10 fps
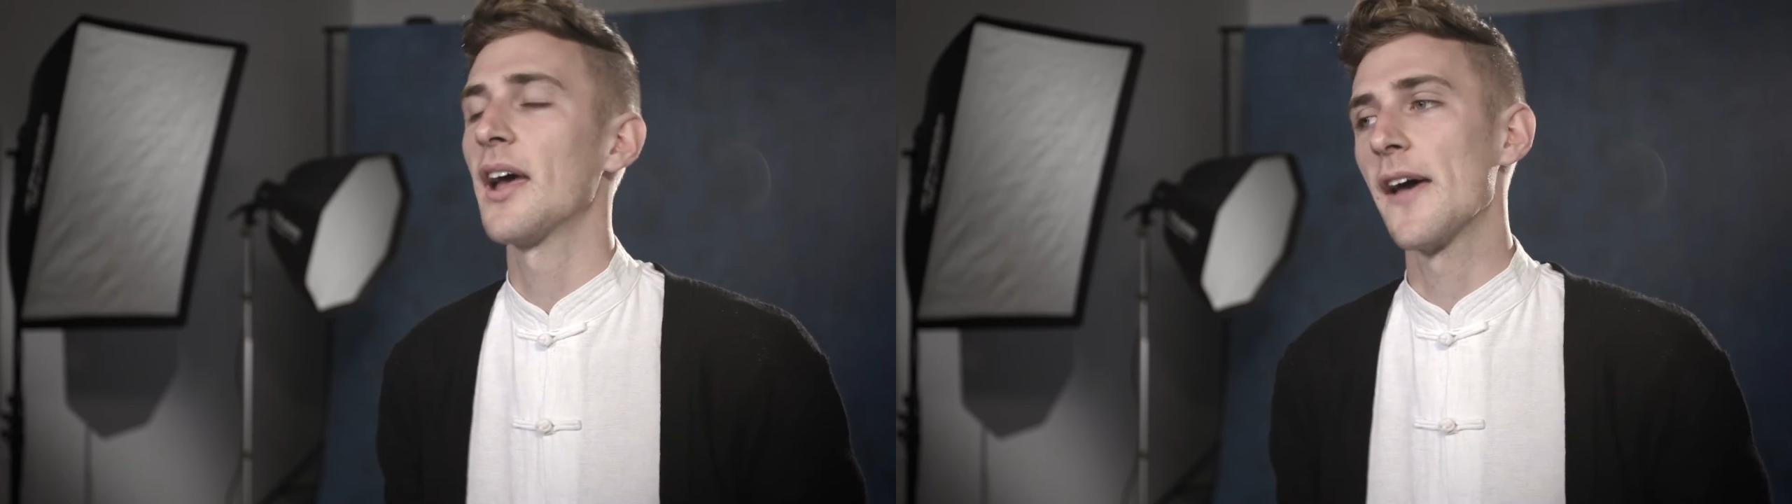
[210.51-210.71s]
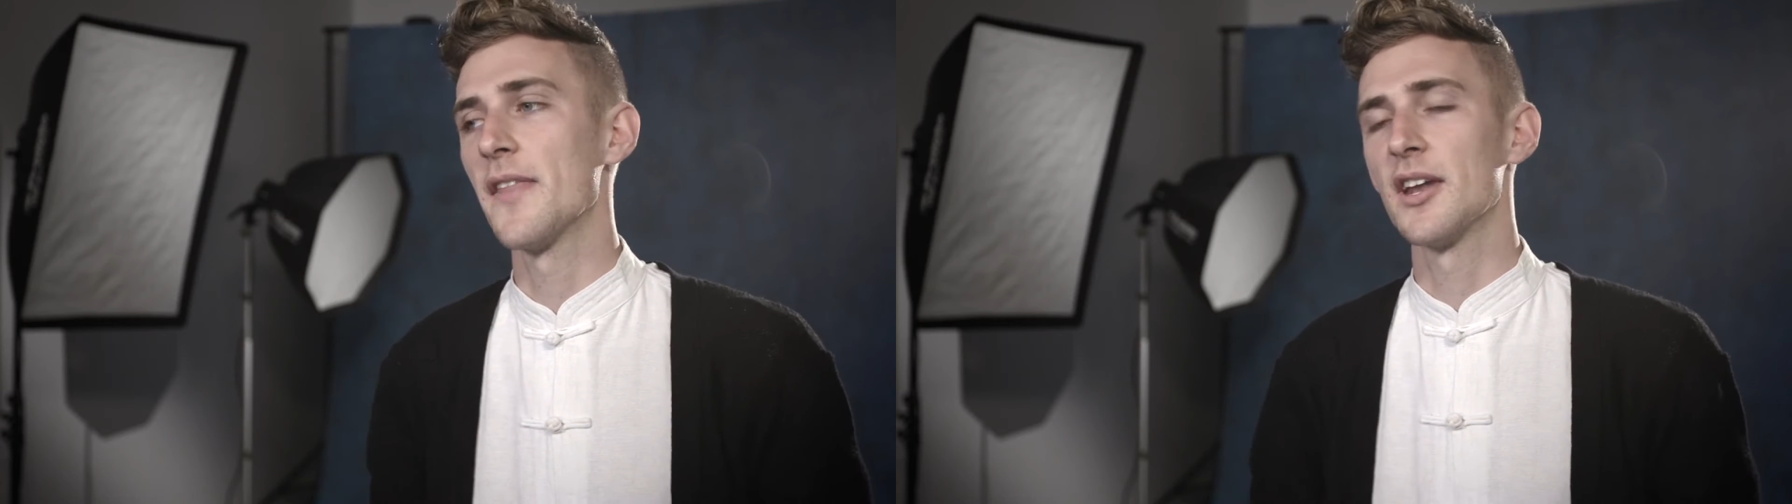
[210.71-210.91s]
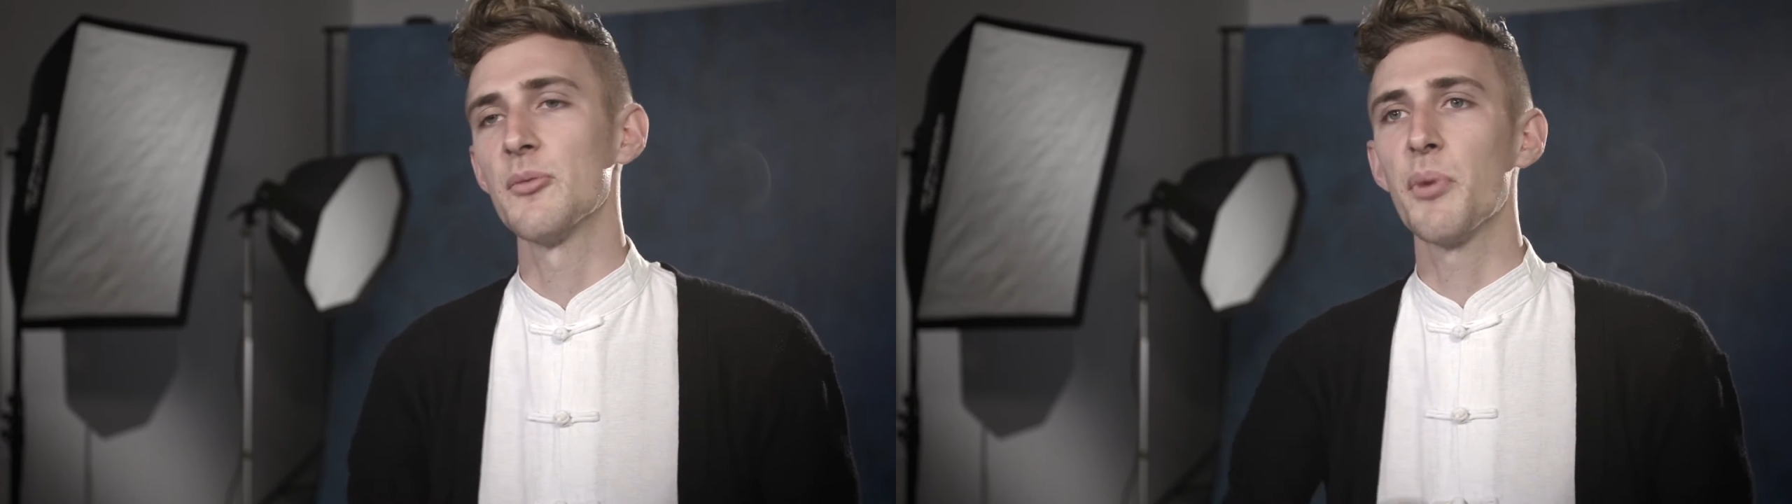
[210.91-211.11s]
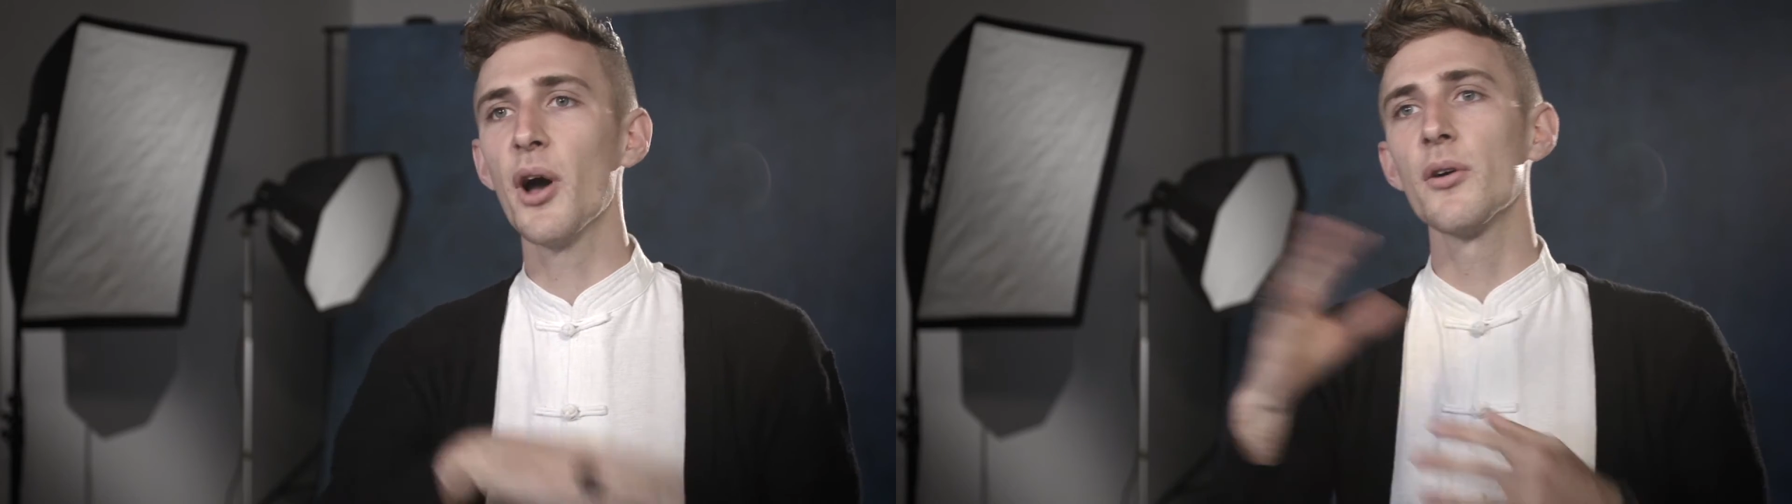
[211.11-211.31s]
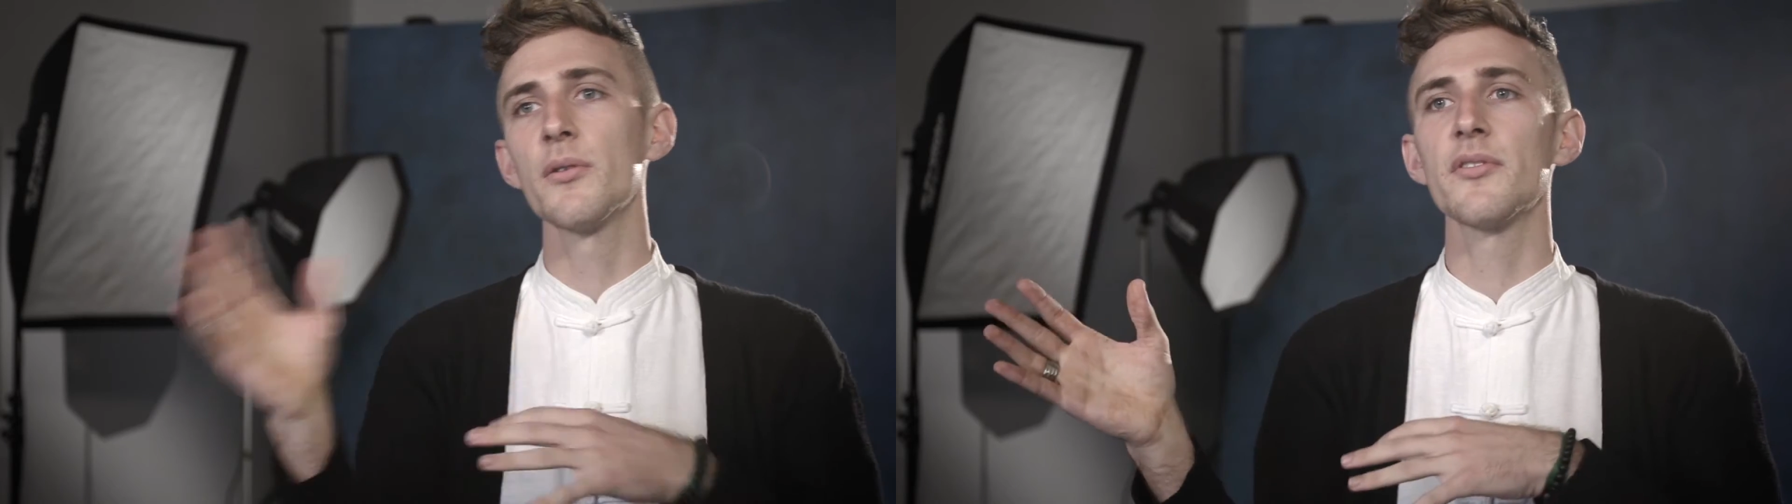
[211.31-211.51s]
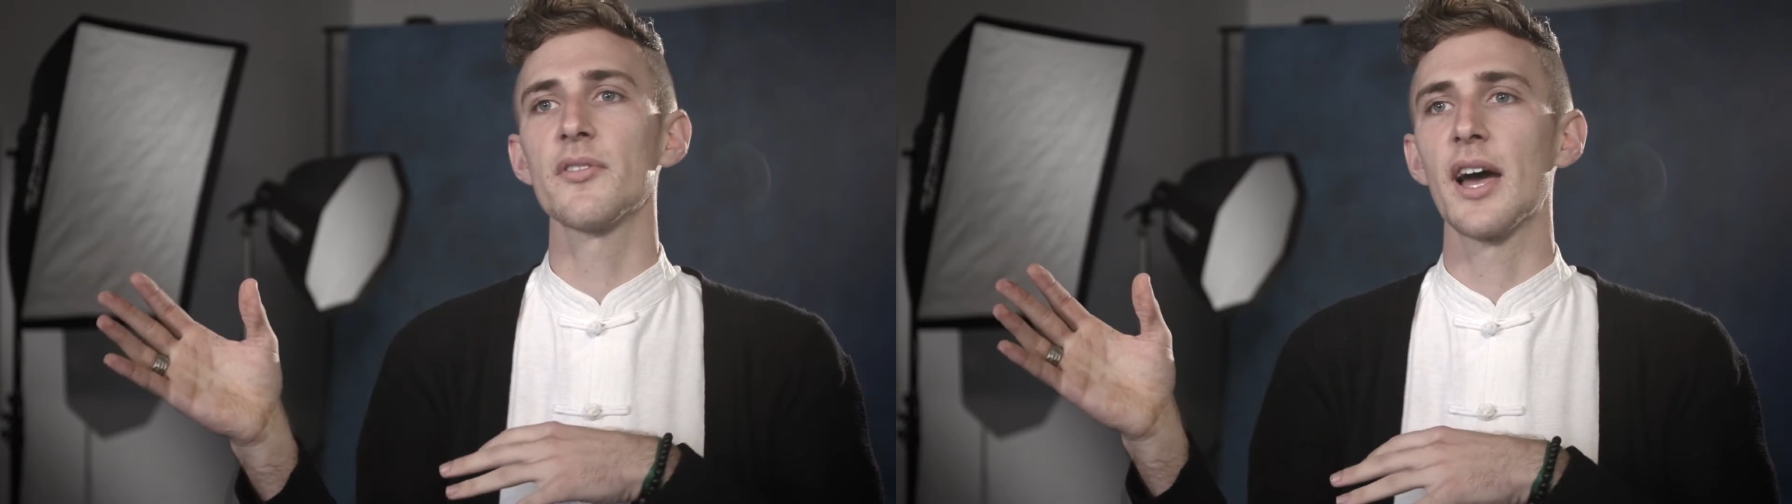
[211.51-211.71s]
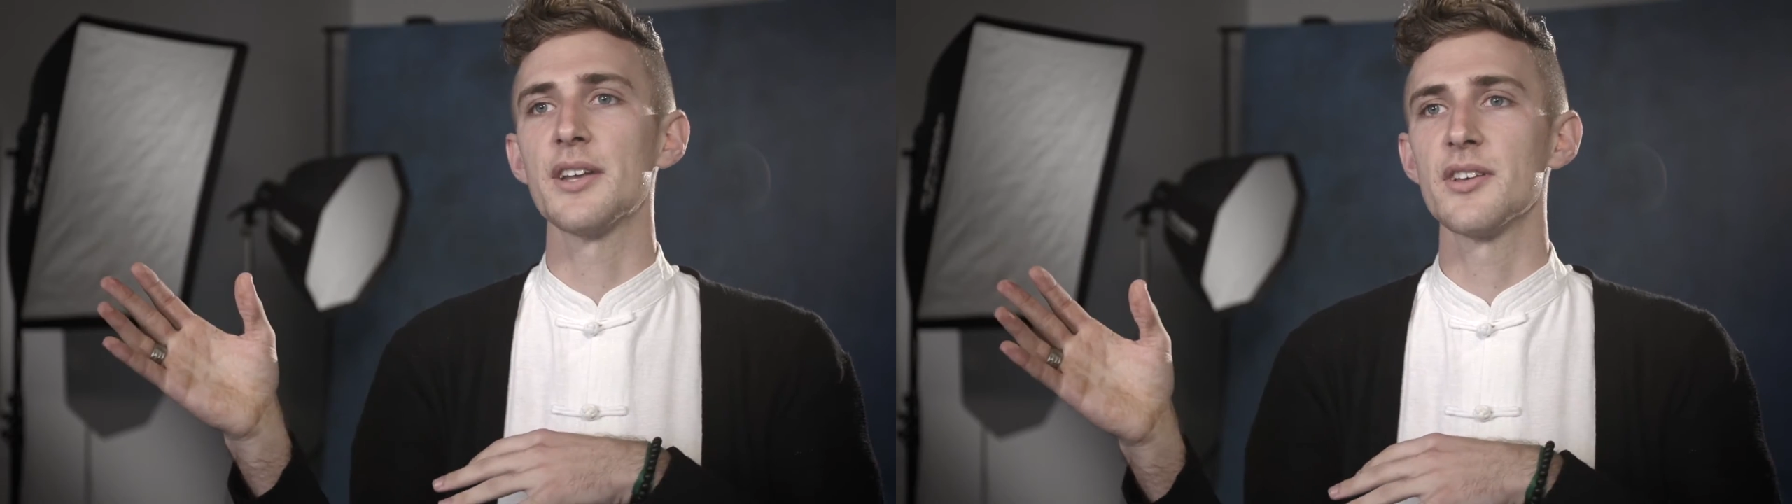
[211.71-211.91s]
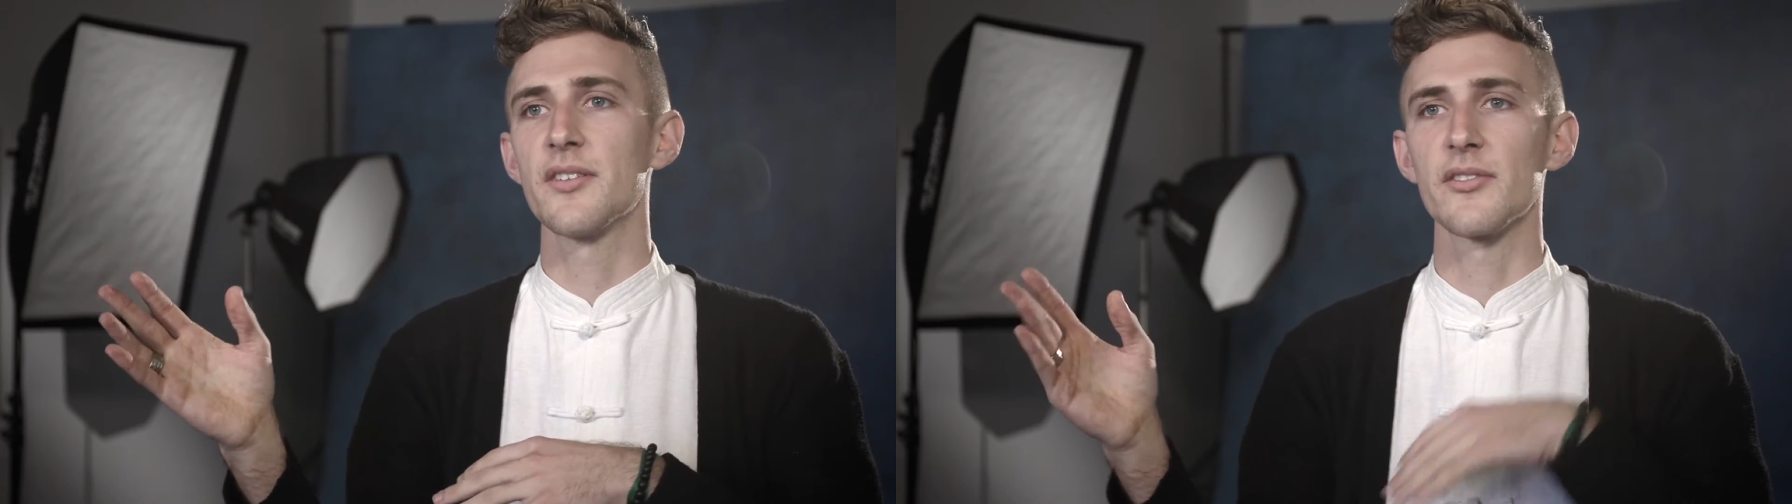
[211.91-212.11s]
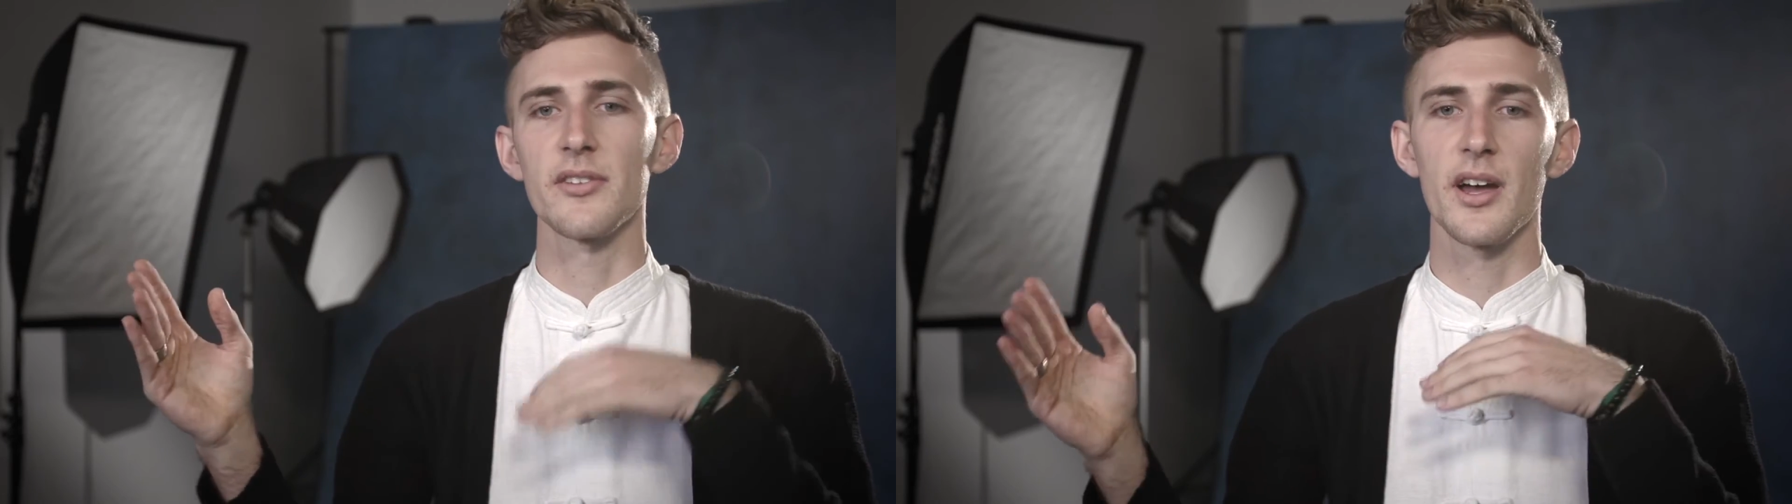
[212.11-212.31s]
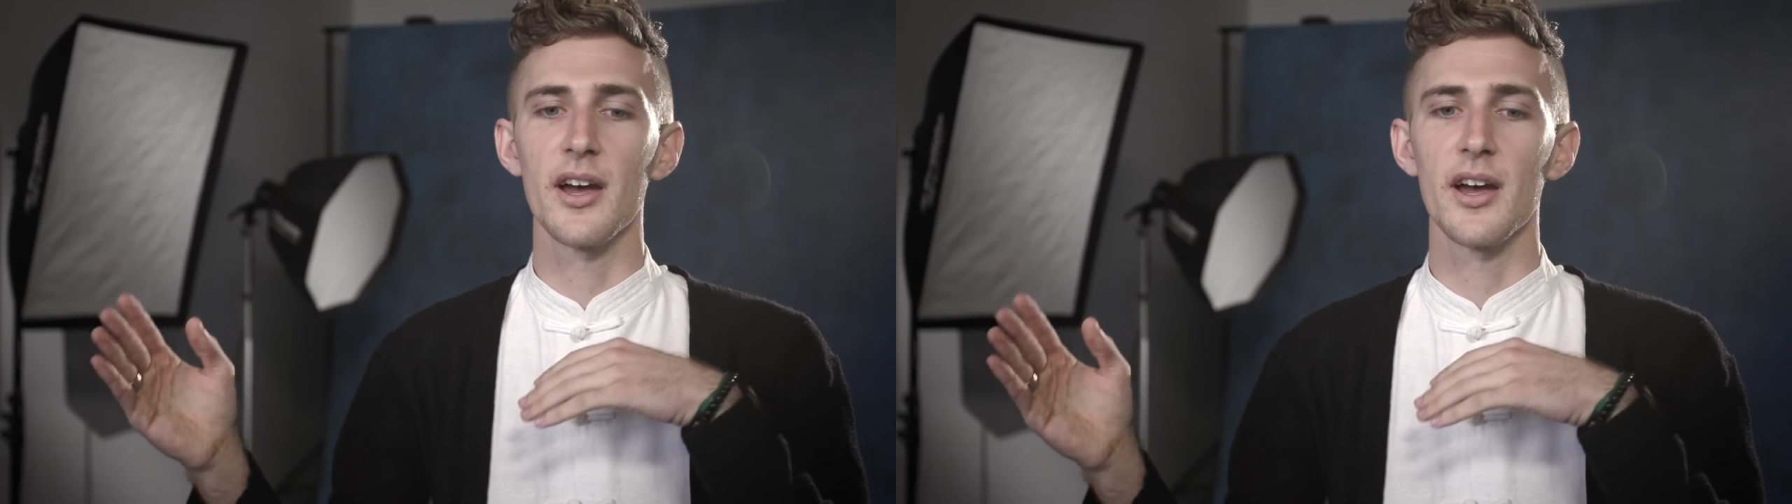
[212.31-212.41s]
And then in post, I just